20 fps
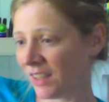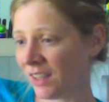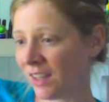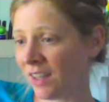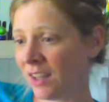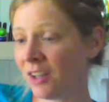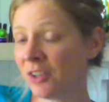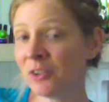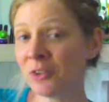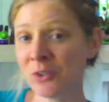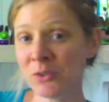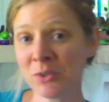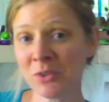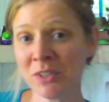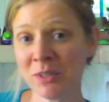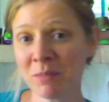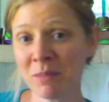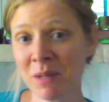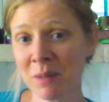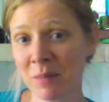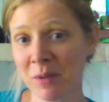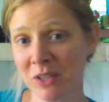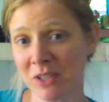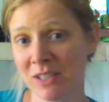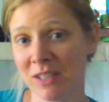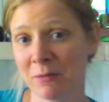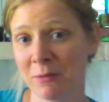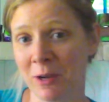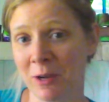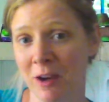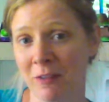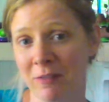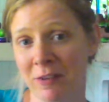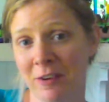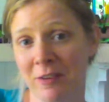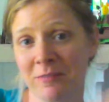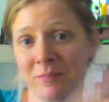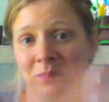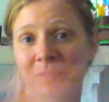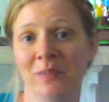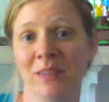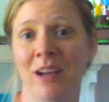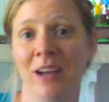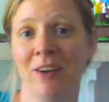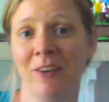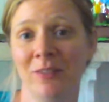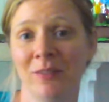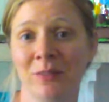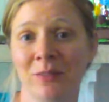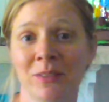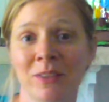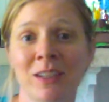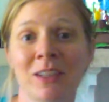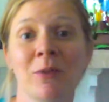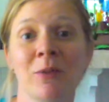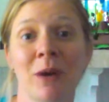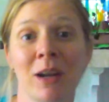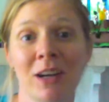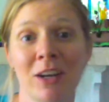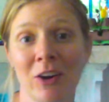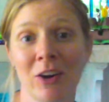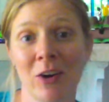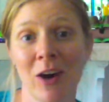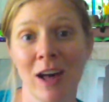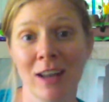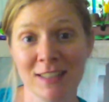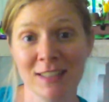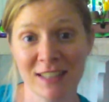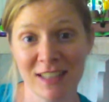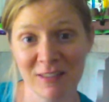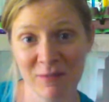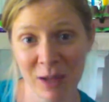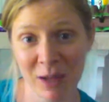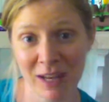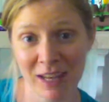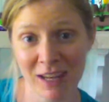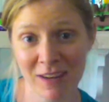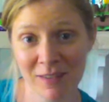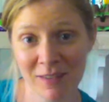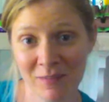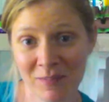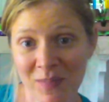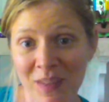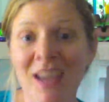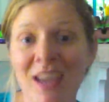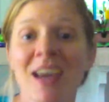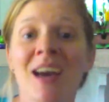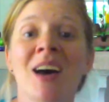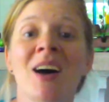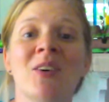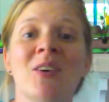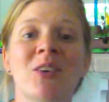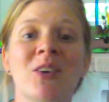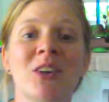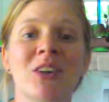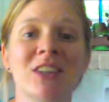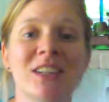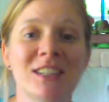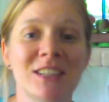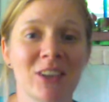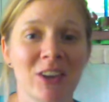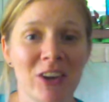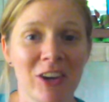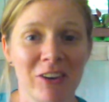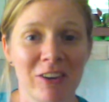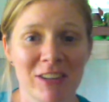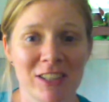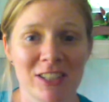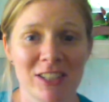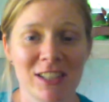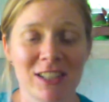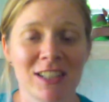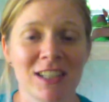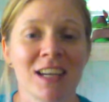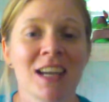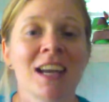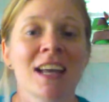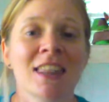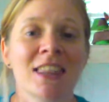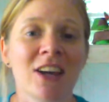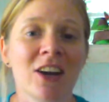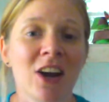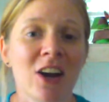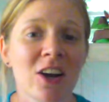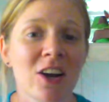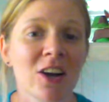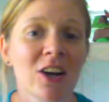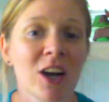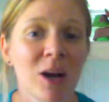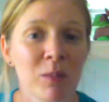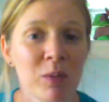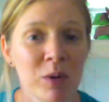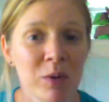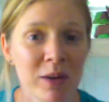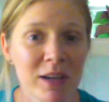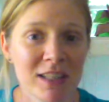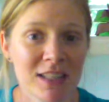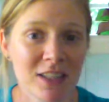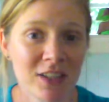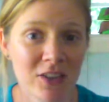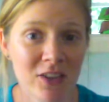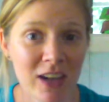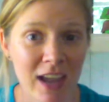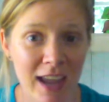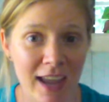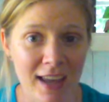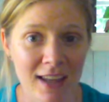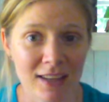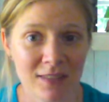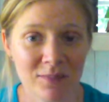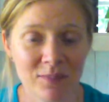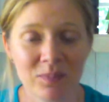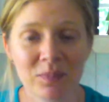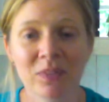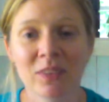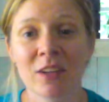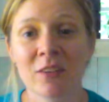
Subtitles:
Now, those are some of the books that we offer. Now, you want to know how to save money? Well, that's a great question. There are a couple ways you can.